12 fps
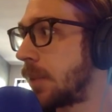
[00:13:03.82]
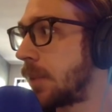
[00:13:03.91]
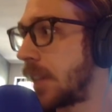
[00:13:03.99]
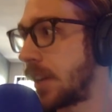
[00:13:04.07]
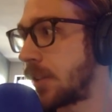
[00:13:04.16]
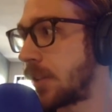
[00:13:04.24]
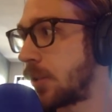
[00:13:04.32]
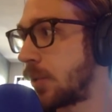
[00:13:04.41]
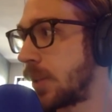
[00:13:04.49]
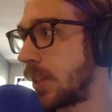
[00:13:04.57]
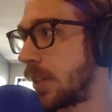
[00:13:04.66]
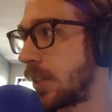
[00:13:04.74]
of the technical
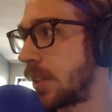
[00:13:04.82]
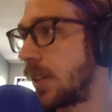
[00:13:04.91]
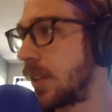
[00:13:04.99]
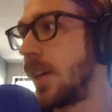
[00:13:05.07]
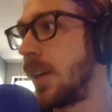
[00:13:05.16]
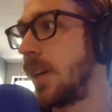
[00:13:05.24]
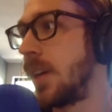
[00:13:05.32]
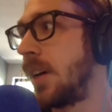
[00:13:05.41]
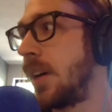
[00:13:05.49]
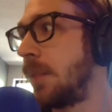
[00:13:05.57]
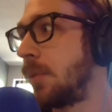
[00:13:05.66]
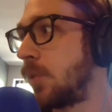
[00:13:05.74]
risk,
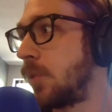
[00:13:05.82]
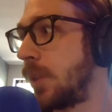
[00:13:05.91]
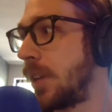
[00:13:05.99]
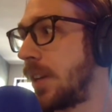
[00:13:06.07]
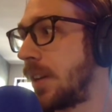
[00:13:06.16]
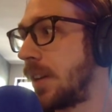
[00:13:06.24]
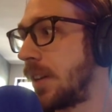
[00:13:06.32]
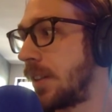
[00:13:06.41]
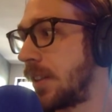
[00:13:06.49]
between